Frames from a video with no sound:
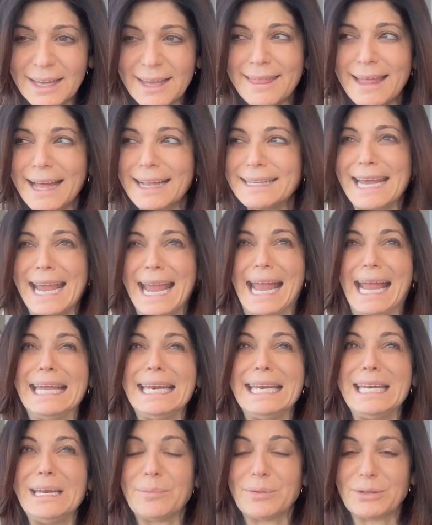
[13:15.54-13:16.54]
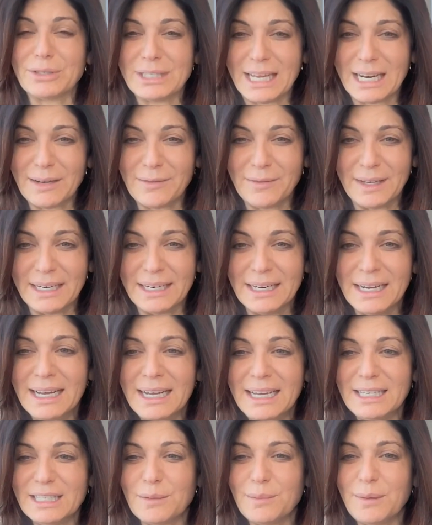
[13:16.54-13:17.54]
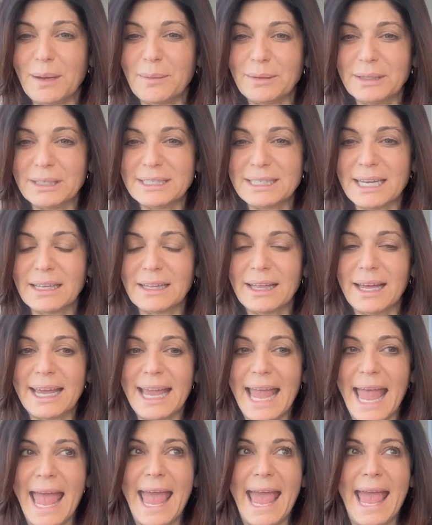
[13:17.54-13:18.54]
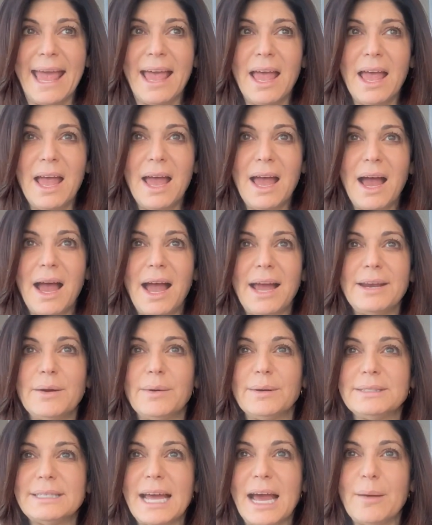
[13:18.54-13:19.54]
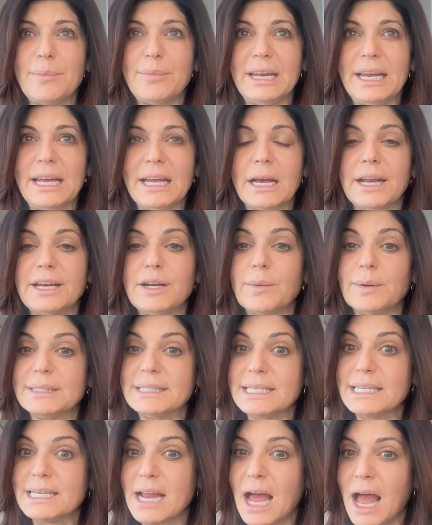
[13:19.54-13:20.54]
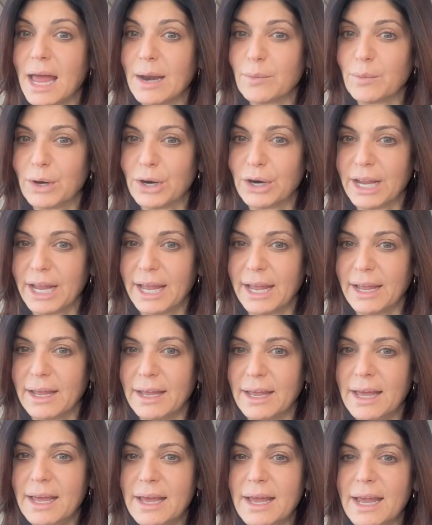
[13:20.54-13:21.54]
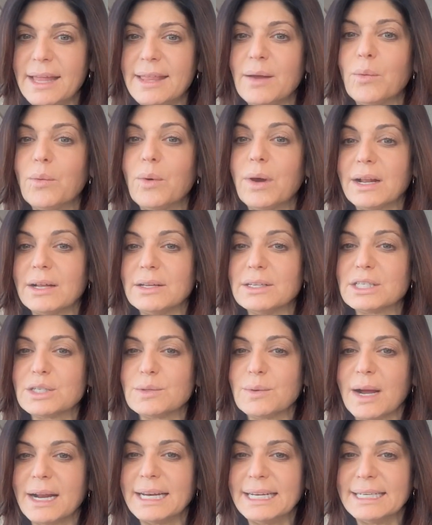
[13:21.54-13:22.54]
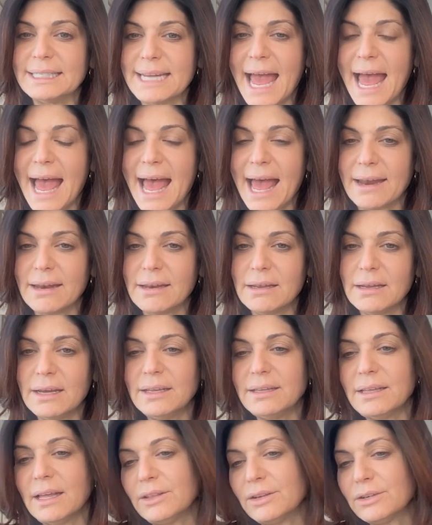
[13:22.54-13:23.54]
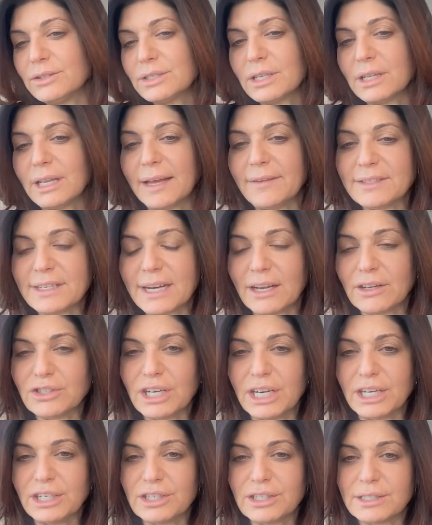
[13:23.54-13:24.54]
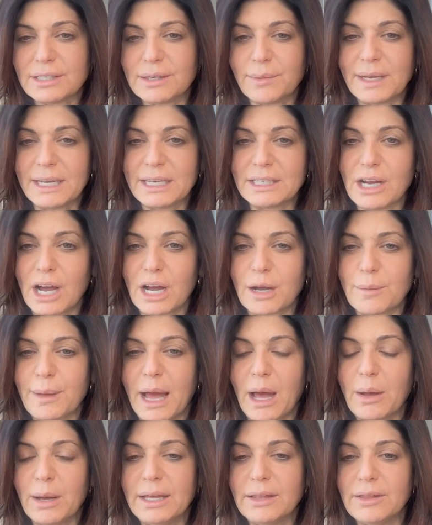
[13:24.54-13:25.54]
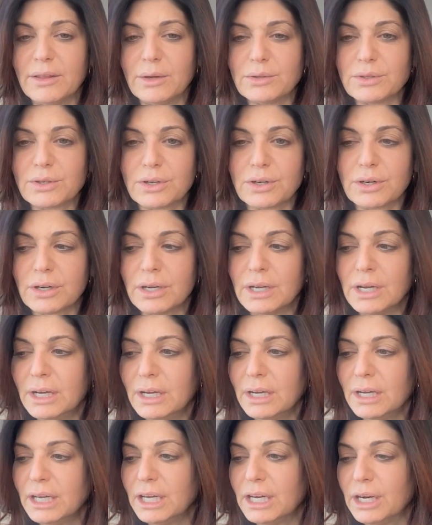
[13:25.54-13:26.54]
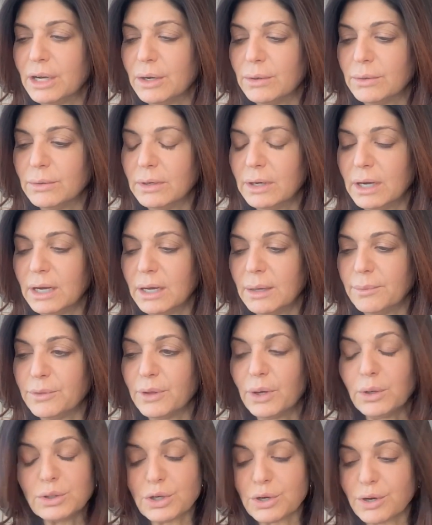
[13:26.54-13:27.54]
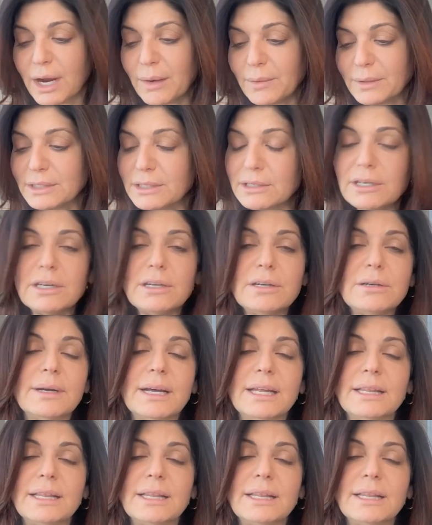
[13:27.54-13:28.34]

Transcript: Like, that's 80% of it, is to be able to say, like, hey, I know what's happening. I know what's not working. And then what else do I need to add? And then there's the lifestyle changes that we can talk about. And those are great ones too.